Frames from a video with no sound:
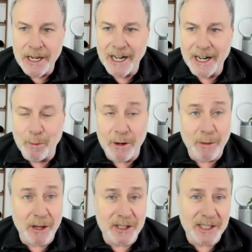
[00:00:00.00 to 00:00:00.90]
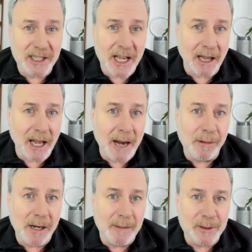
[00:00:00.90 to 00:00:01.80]
Warner Brothers has got a lot of
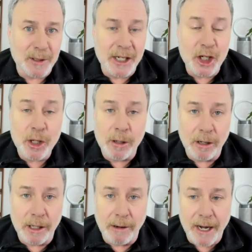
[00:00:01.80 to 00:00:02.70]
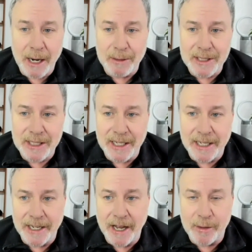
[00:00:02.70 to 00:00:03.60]
problems internally right now with
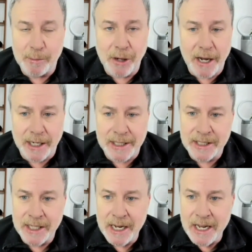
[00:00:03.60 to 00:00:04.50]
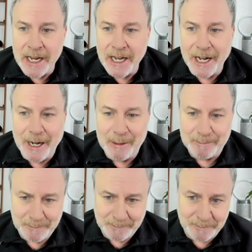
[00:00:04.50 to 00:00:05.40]
CNN and other products.
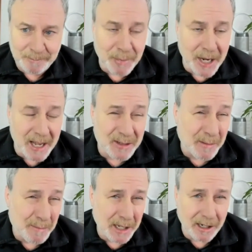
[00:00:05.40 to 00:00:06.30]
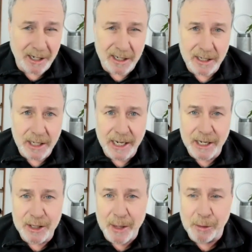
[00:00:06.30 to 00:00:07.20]
But Ezra Miller,
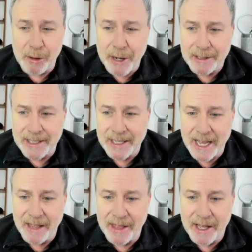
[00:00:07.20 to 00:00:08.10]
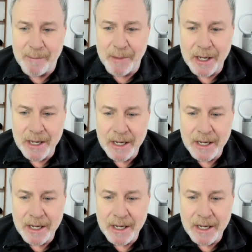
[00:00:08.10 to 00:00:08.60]
goes by the pronouns they, them,